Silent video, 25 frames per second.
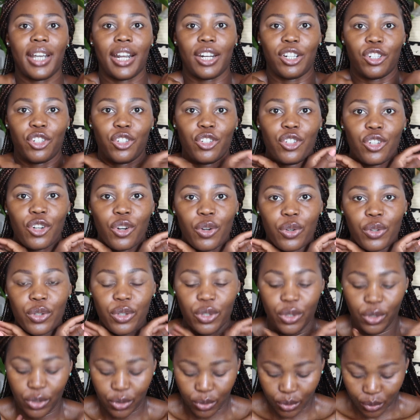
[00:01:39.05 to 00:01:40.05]
and show
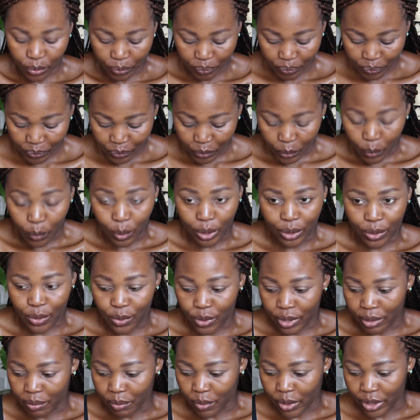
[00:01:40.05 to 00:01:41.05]
you what
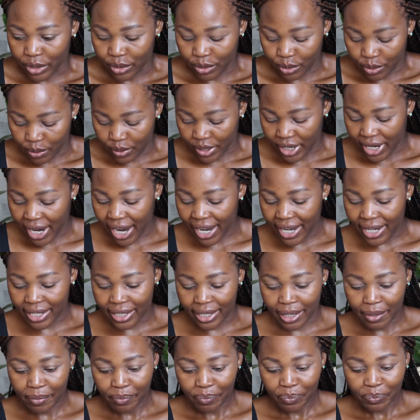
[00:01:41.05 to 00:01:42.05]
look I'm going to
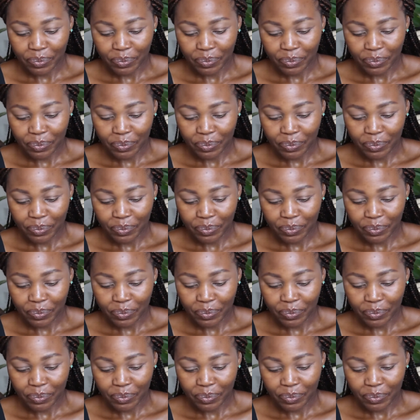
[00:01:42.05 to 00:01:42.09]
create.